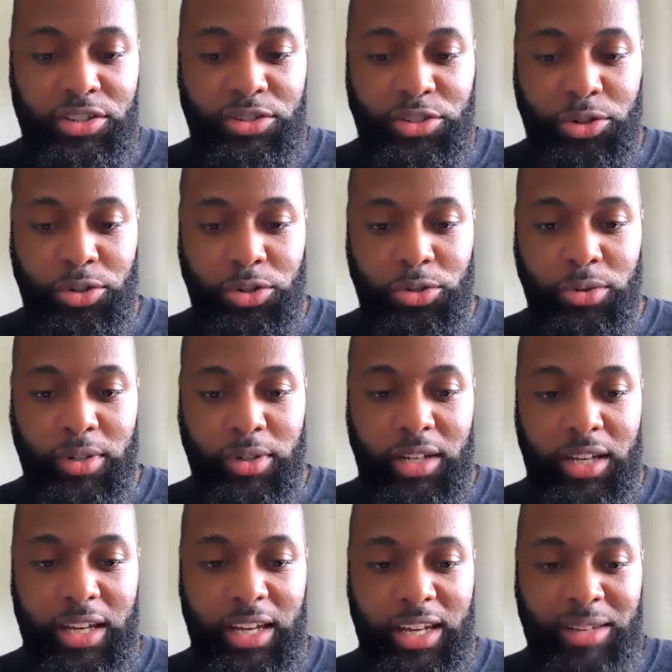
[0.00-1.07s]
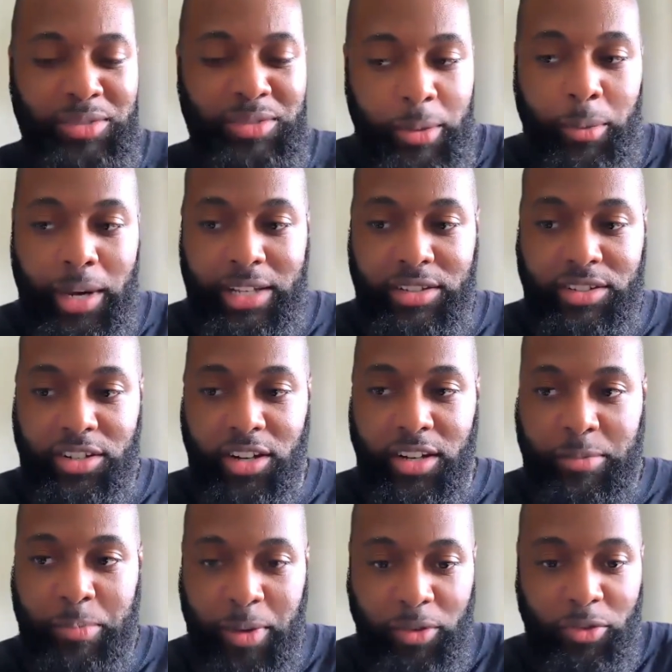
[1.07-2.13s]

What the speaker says: to in some ways just be